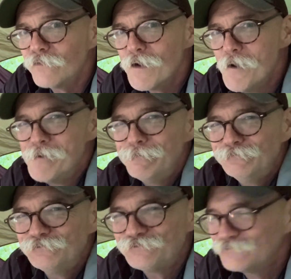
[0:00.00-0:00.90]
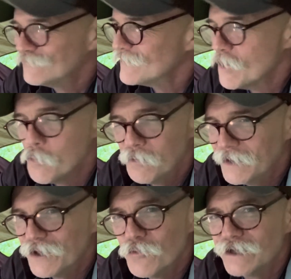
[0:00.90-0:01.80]
I won't
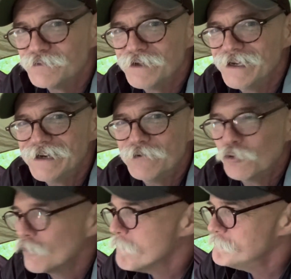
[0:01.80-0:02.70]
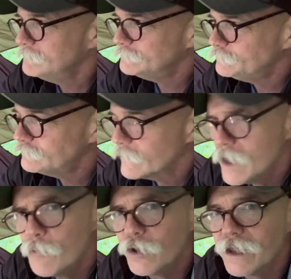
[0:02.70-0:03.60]
make you watch me eat anymore.
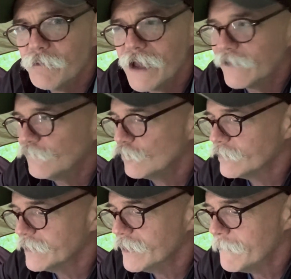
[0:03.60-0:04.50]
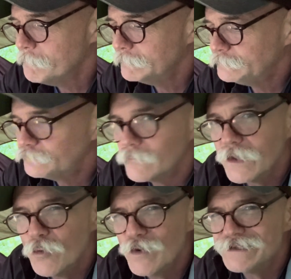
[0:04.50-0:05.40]
I'll bring you back for the
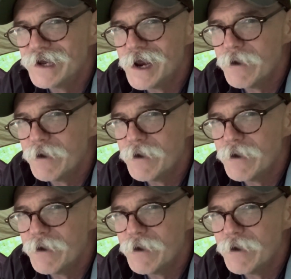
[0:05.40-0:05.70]
whiskey.